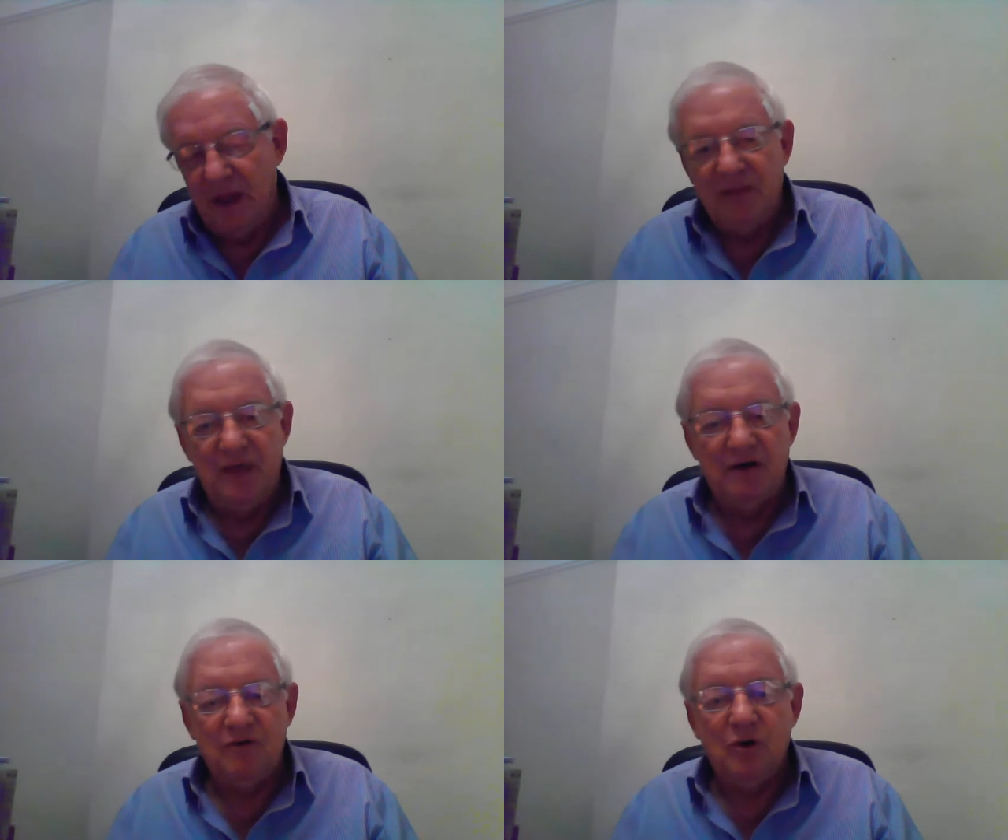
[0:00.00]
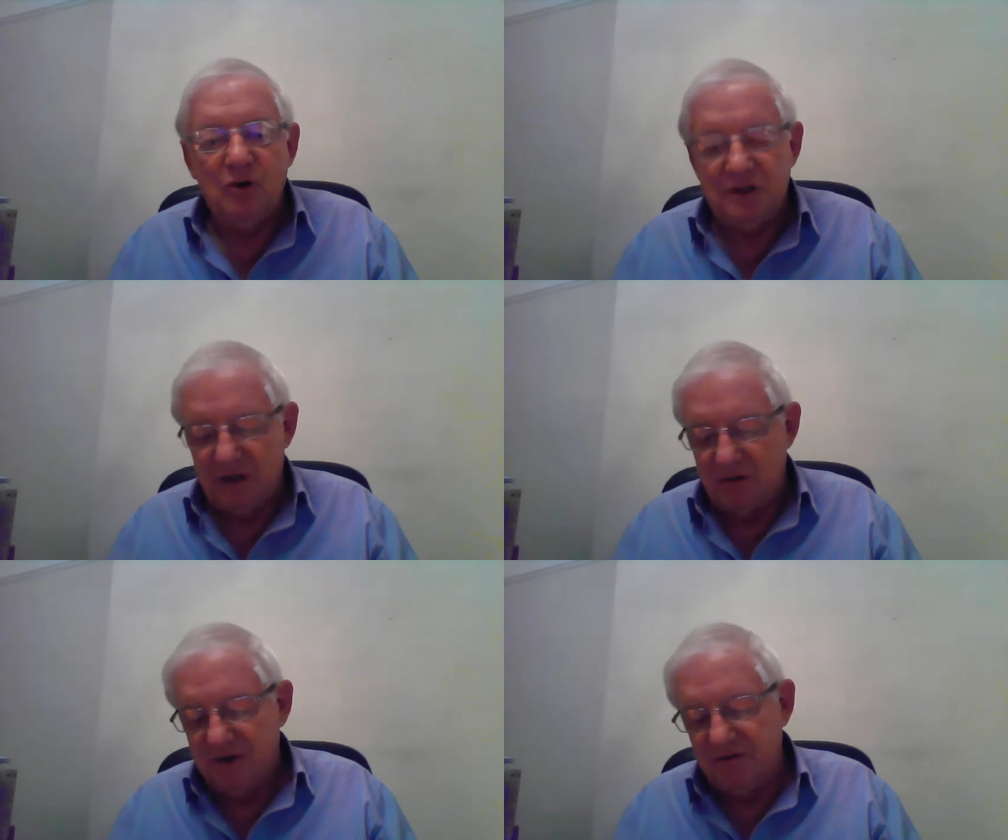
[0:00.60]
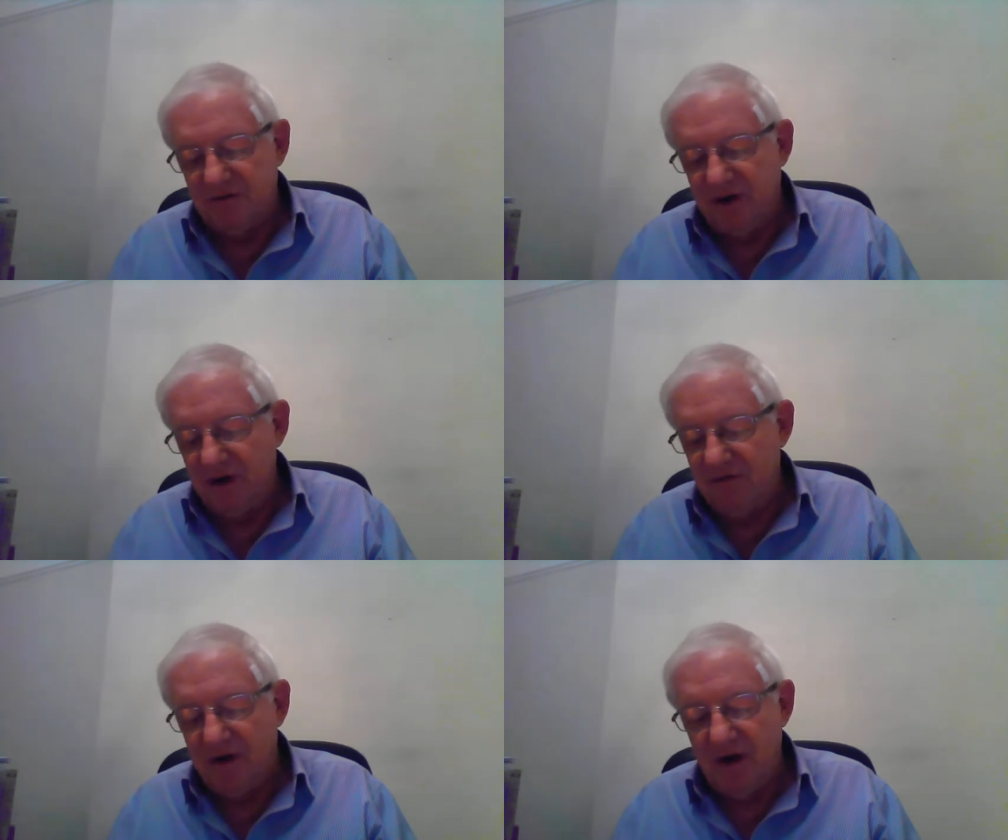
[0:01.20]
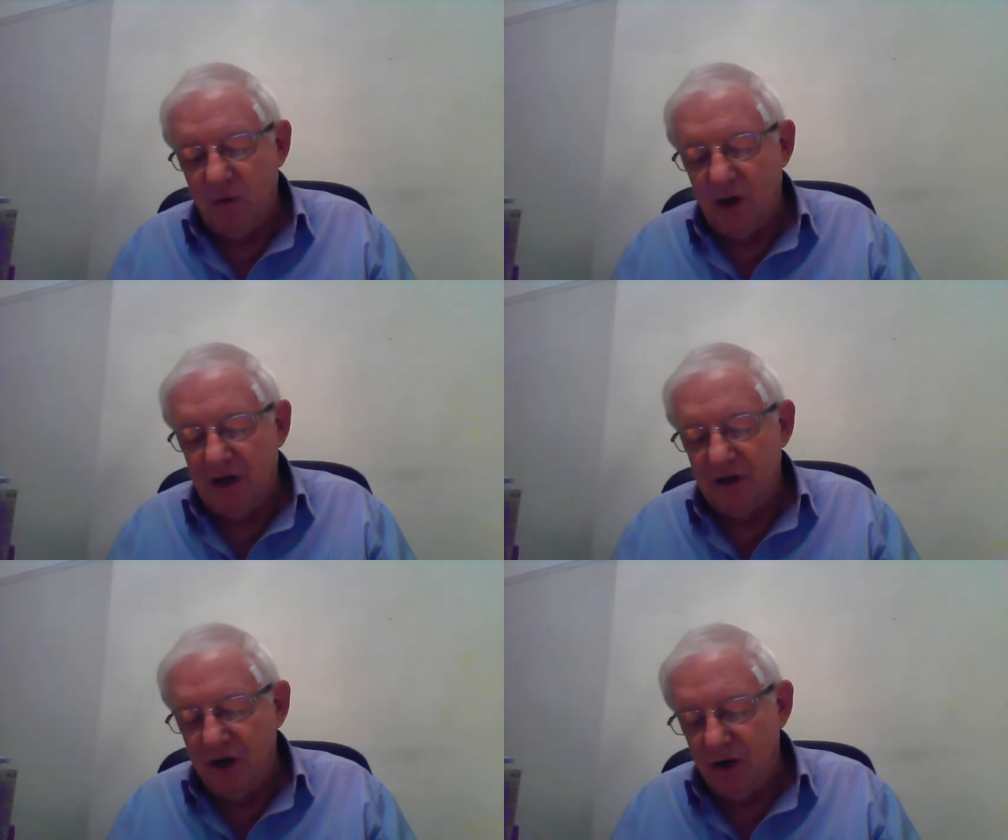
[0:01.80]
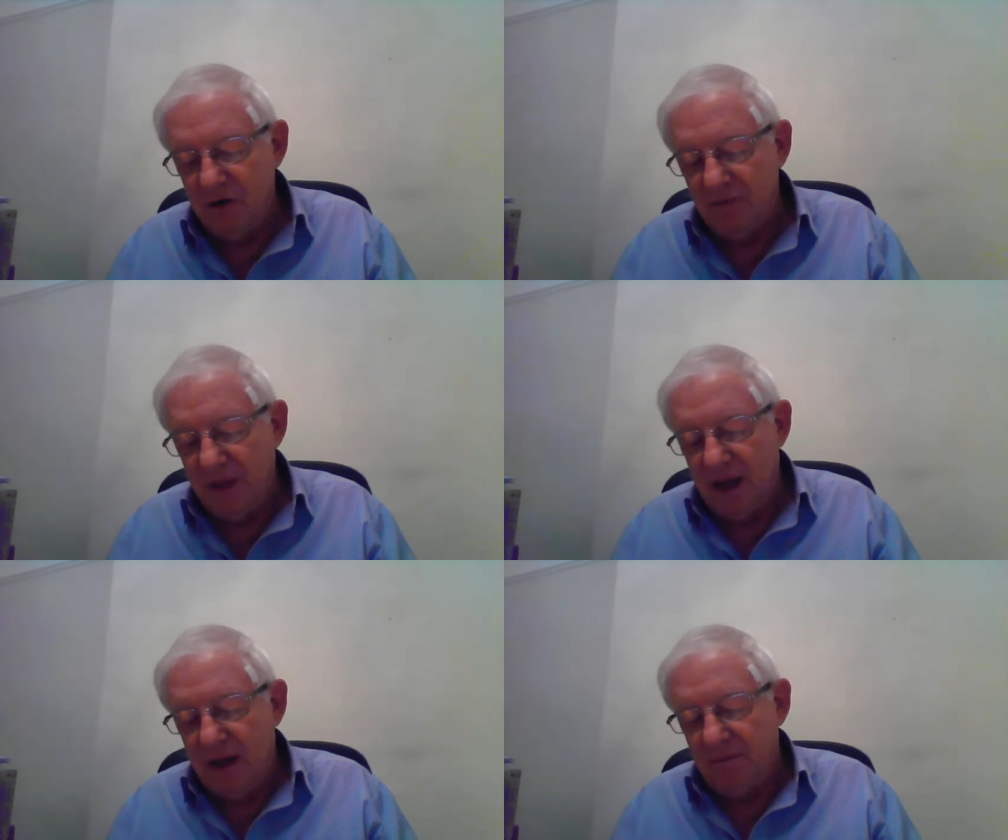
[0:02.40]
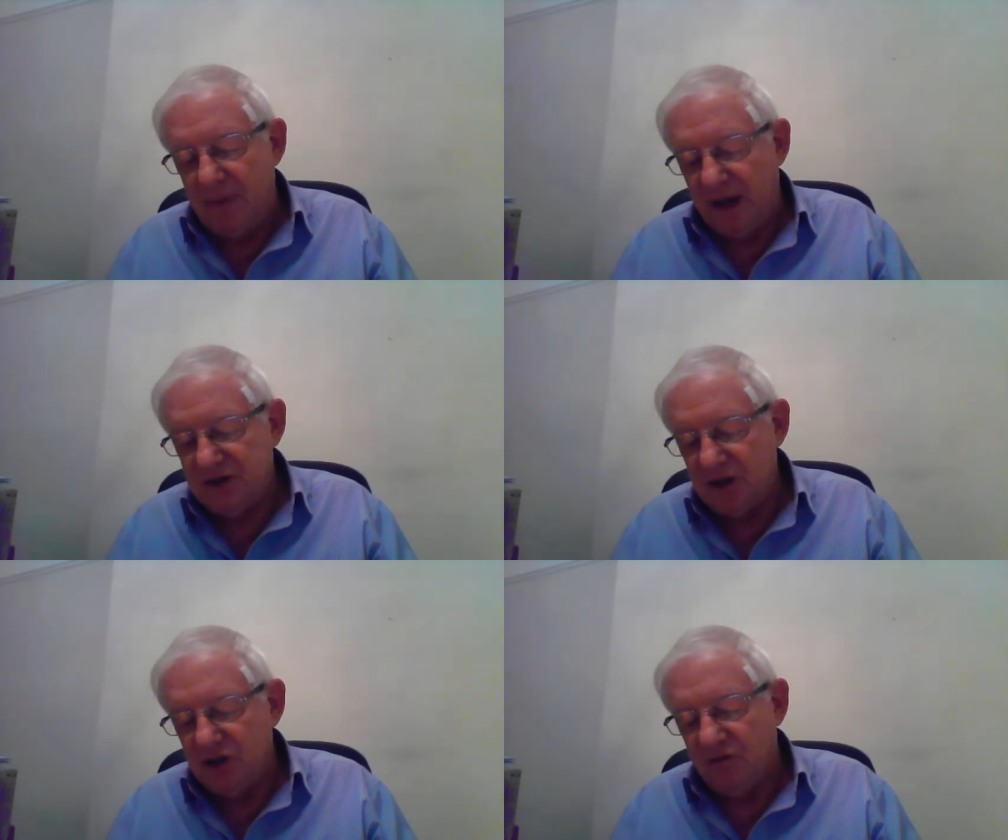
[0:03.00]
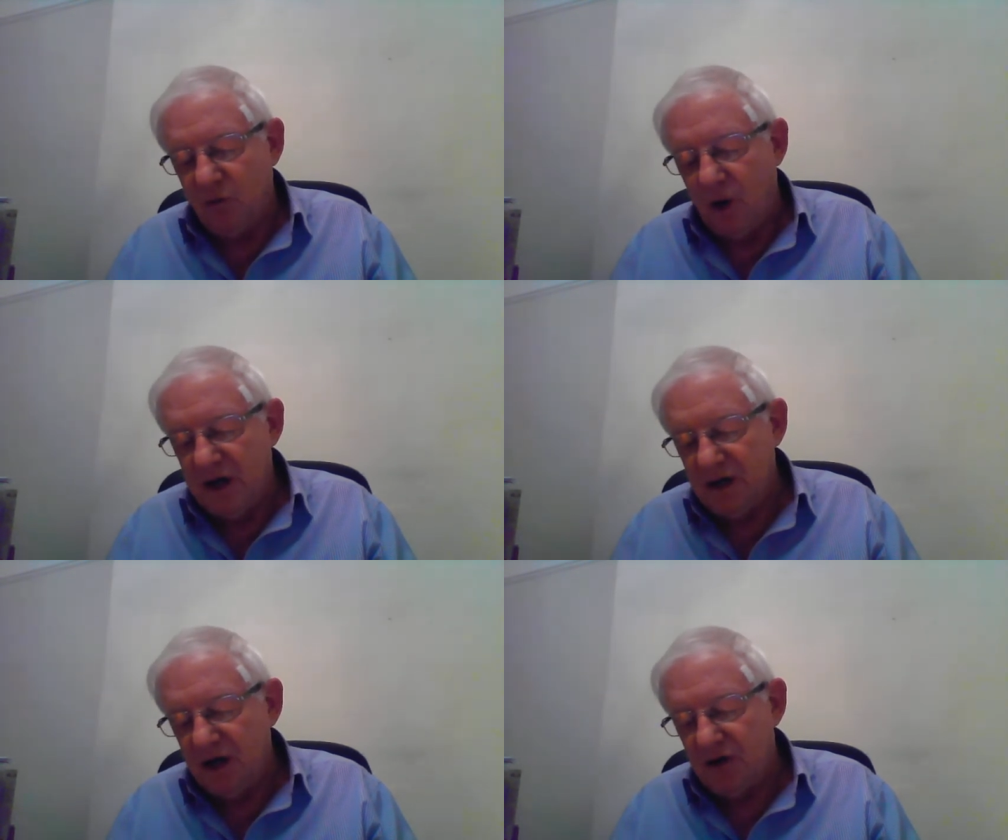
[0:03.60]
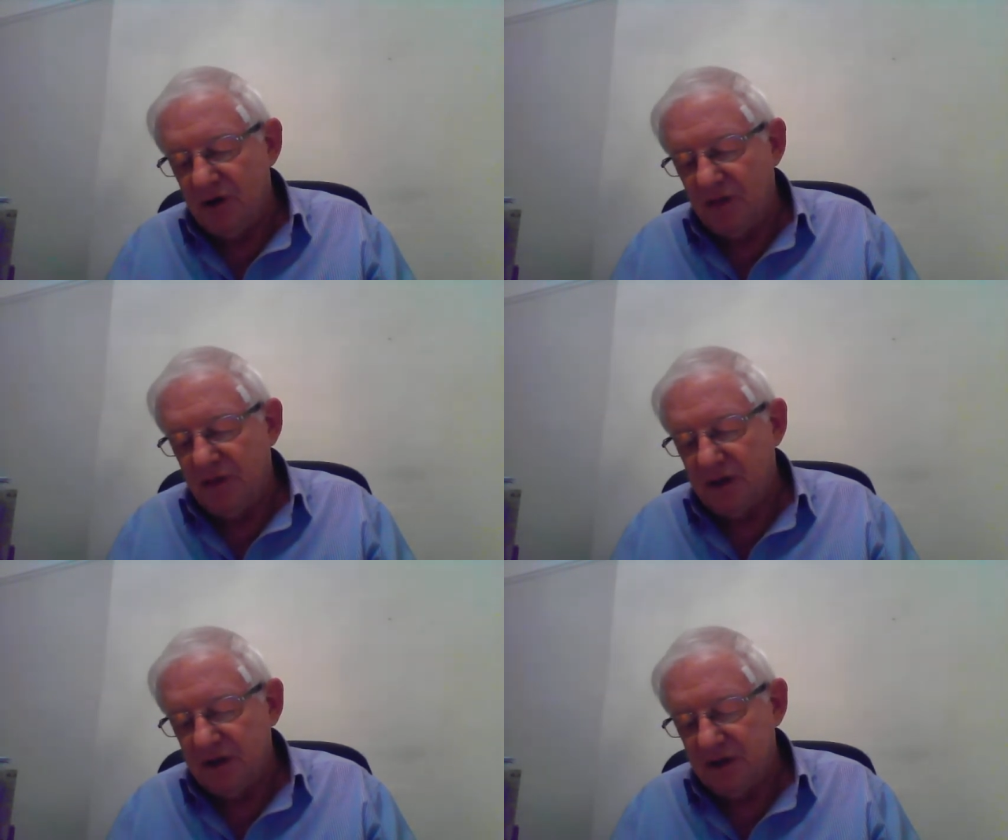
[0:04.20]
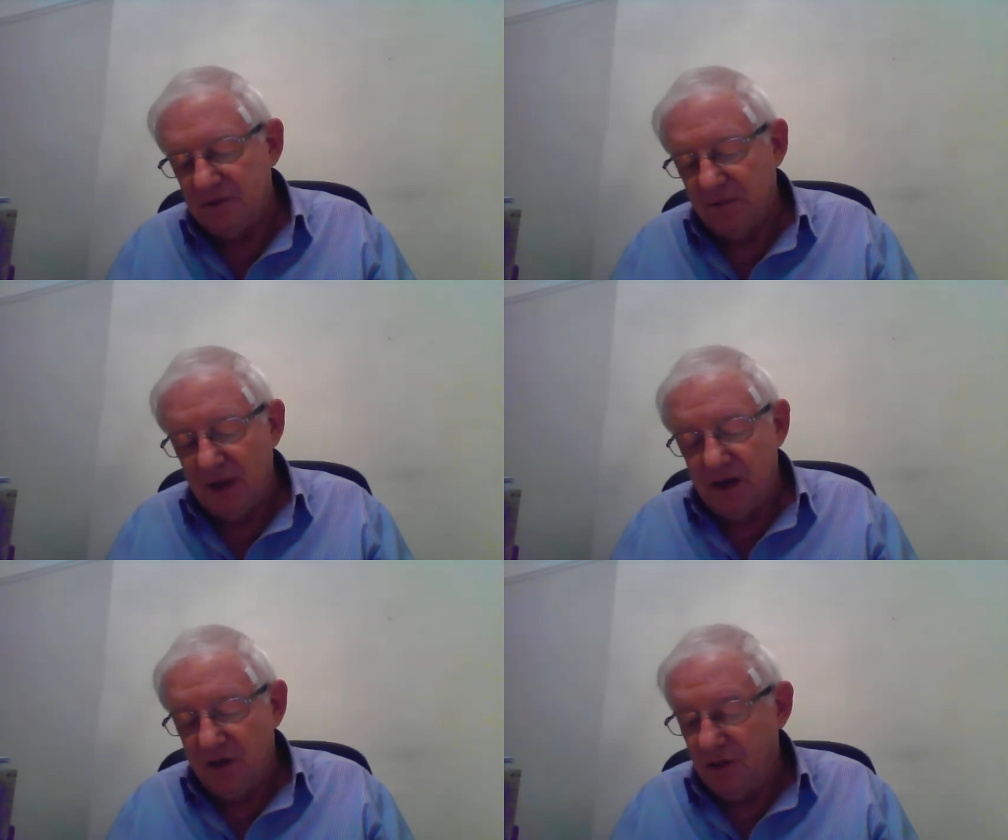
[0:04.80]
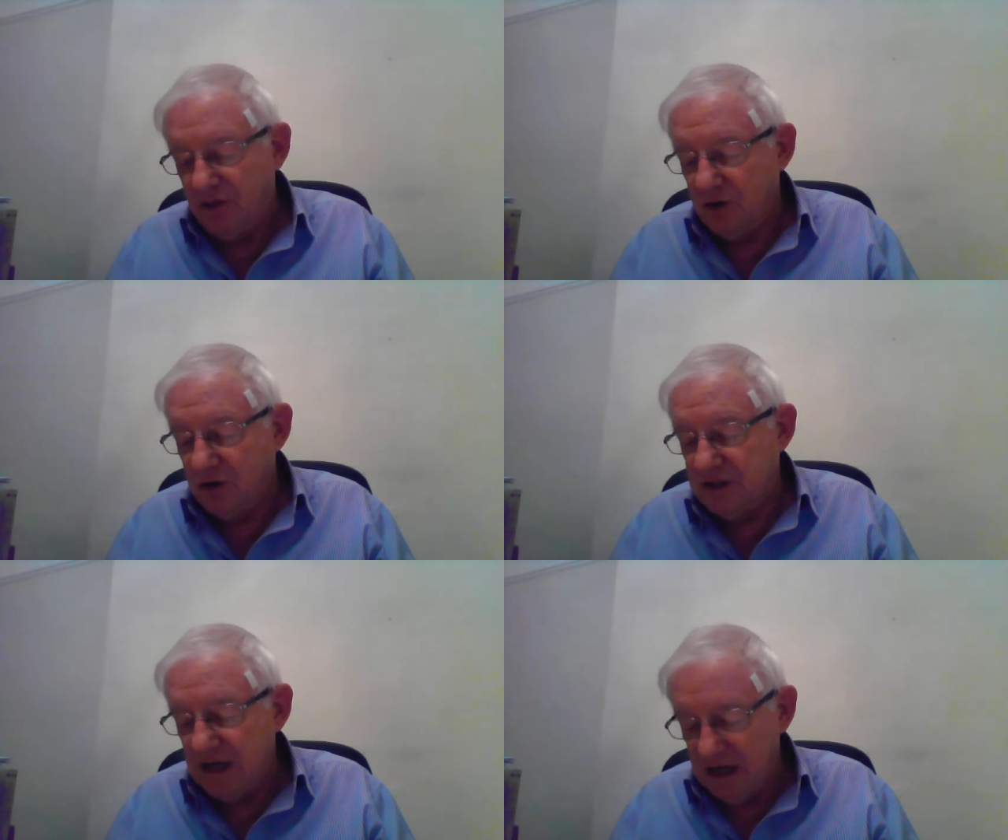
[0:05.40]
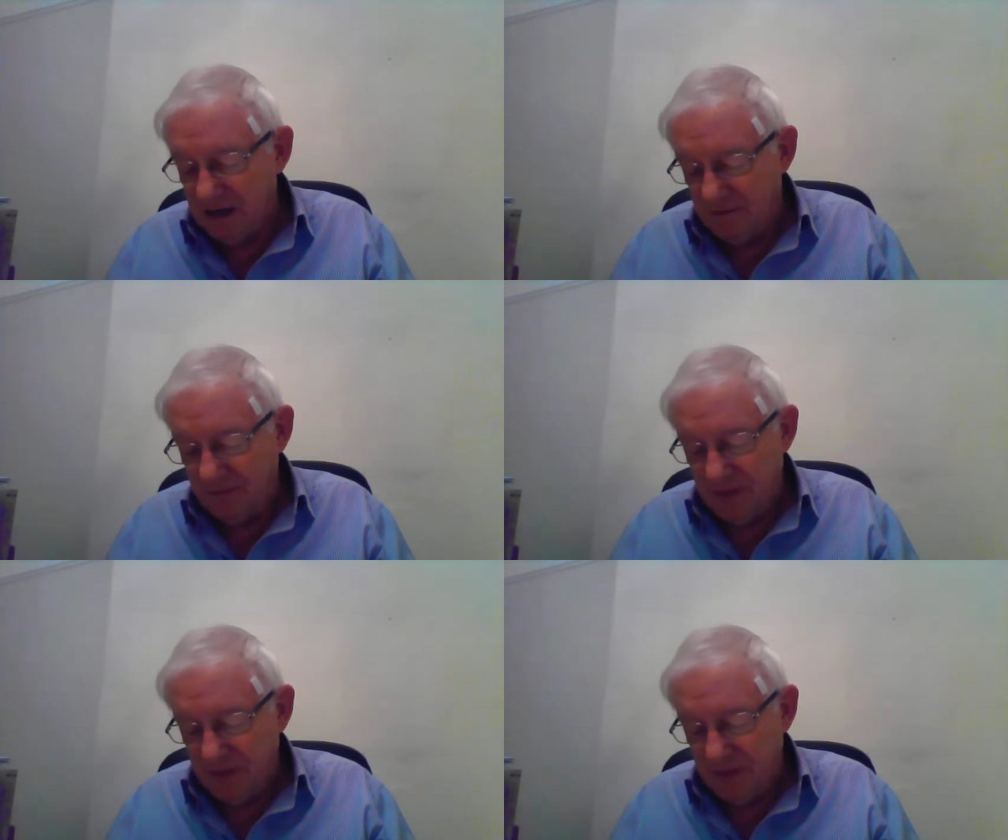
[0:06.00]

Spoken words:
Then, of course, there is the very, very well-known passage of 1 Corinthians 13.